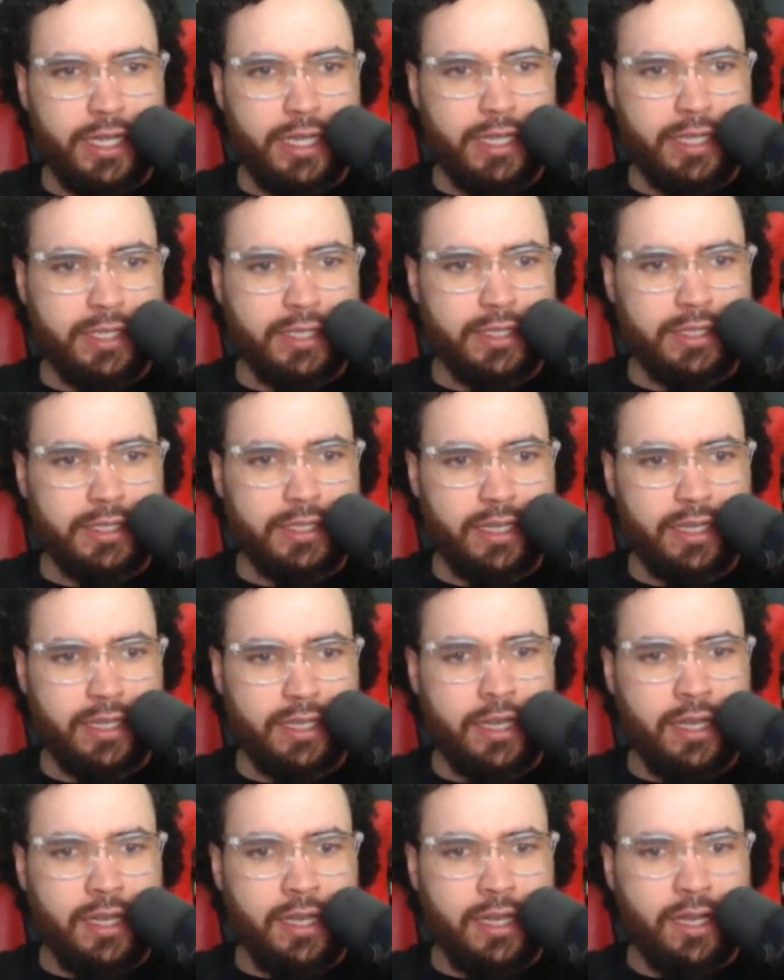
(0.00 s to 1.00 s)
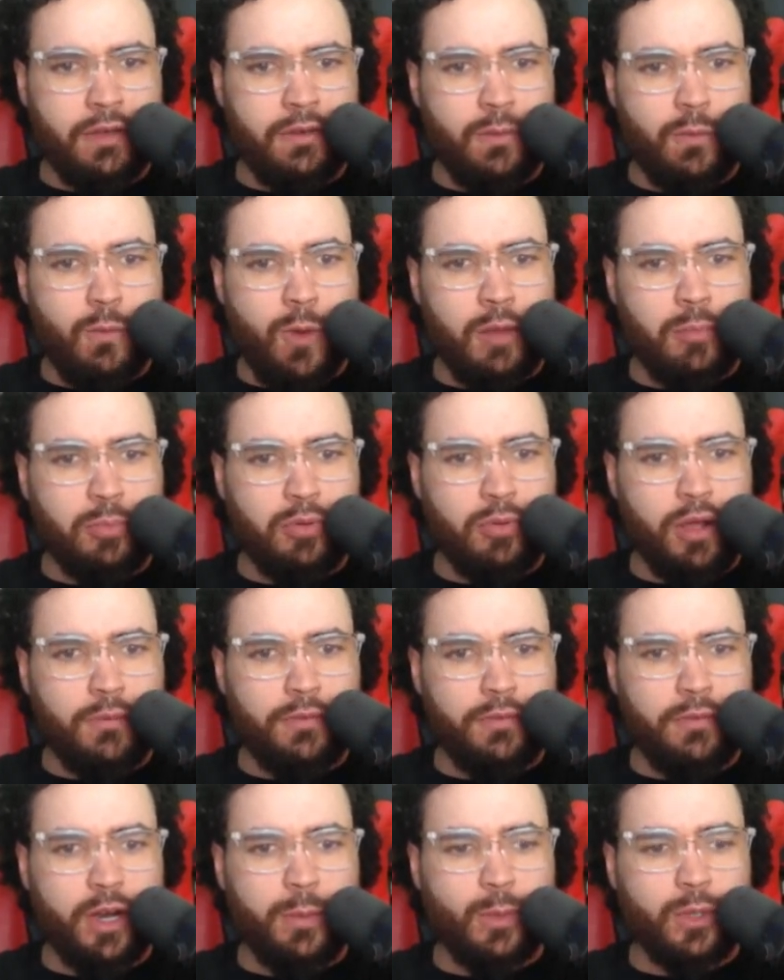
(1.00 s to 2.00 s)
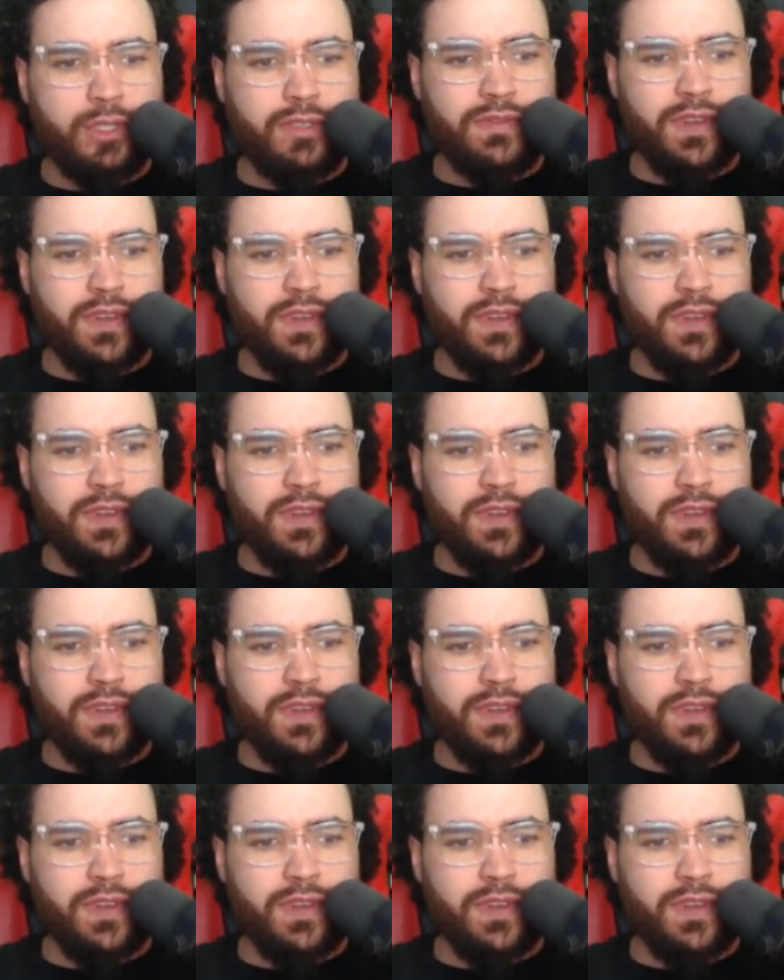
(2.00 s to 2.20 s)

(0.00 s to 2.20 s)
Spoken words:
is like one prompt variable is